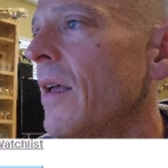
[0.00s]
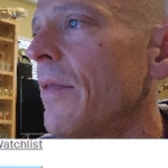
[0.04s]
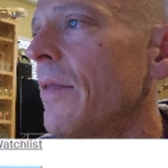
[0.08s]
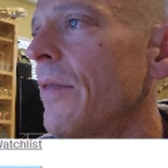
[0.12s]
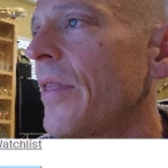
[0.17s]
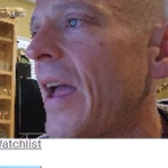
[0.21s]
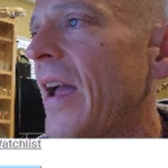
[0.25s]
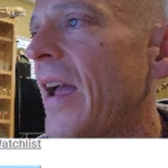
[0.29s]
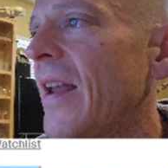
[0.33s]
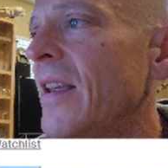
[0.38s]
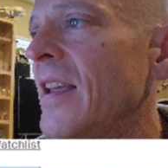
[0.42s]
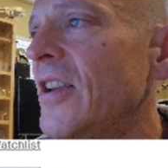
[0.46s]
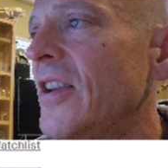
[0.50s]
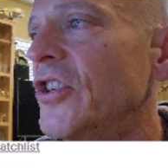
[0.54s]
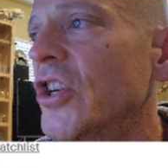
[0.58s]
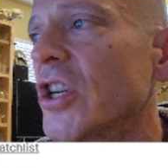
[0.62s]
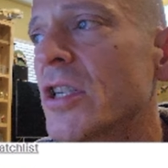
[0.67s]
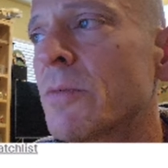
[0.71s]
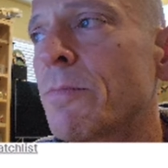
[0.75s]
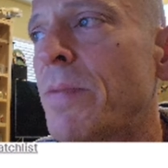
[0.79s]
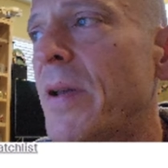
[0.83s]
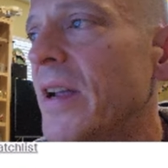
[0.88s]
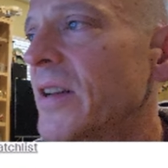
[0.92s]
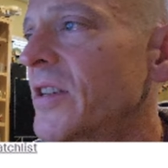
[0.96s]
that he
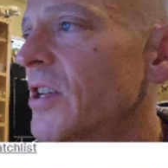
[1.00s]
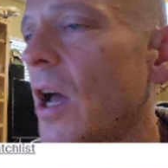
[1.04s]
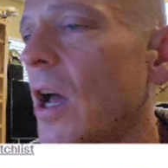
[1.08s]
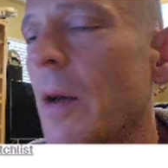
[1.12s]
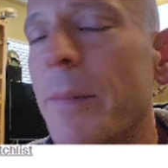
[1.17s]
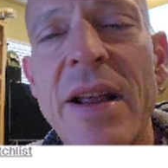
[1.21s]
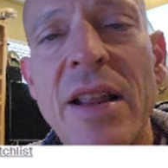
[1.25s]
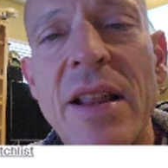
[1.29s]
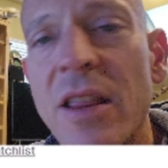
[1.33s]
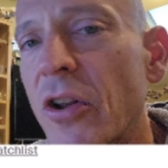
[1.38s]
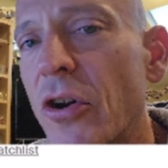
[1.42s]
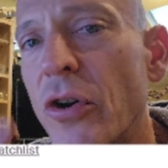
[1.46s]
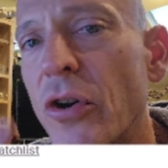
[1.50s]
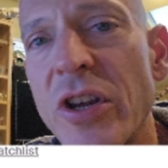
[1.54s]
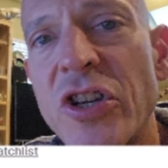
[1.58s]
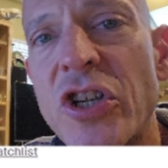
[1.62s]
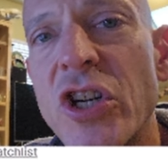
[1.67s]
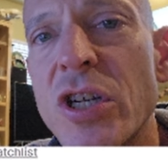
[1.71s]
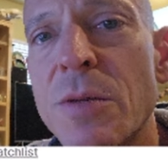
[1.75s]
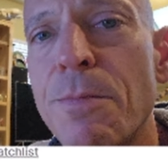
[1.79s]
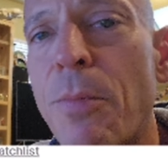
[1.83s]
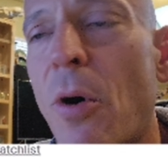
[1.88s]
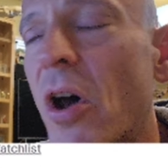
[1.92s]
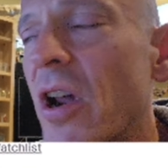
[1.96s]
just picked up. He literally
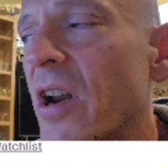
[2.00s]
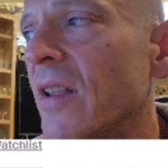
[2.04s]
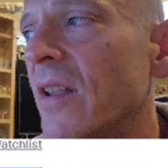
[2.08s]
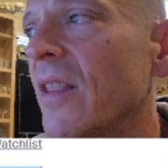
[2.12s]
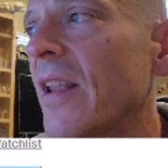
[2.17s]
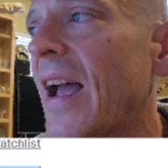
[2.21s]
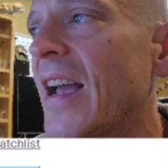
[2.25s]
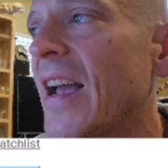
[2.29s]
just bought it